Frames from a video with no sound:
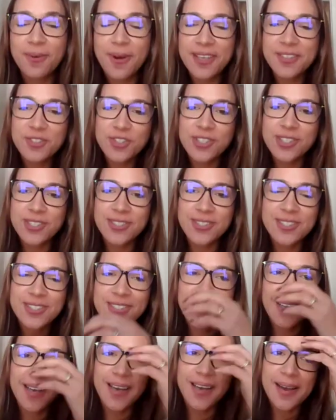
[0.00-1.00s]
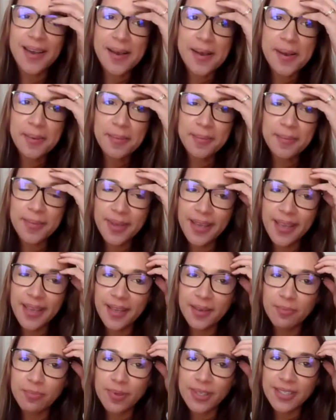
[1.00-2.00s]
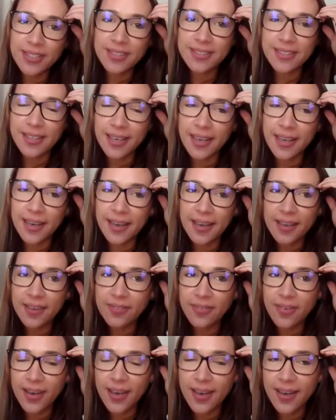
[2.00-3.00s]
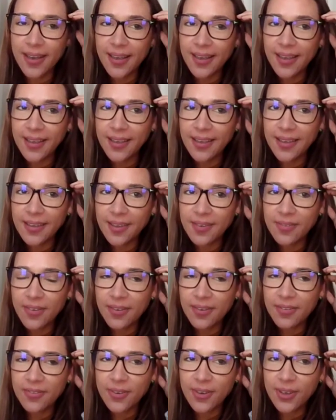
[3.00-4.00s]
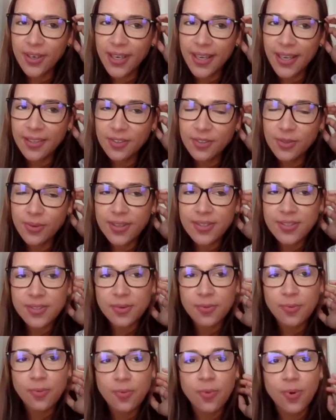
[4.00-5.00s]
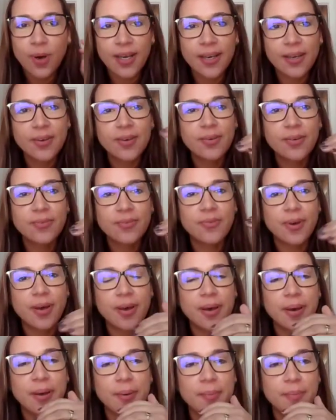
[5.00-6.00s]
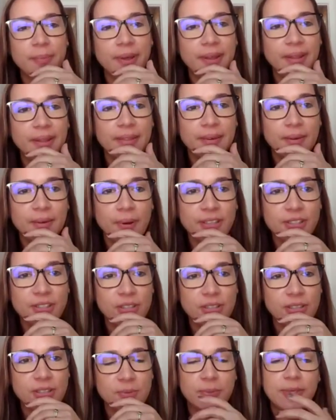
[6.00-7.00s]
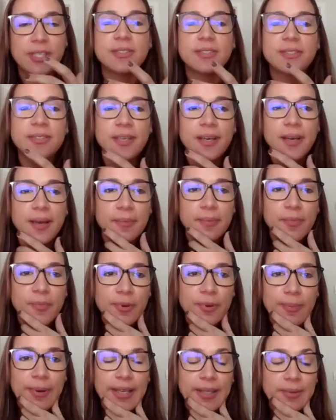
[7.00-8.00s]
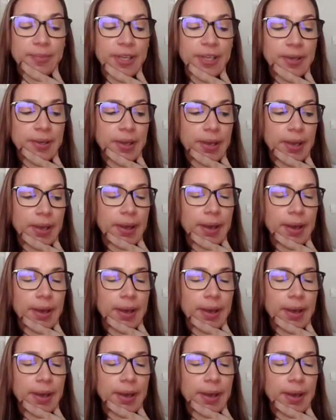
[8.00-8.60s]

questions. And please, Elena, if I forget to answer one of the questions, please remind me.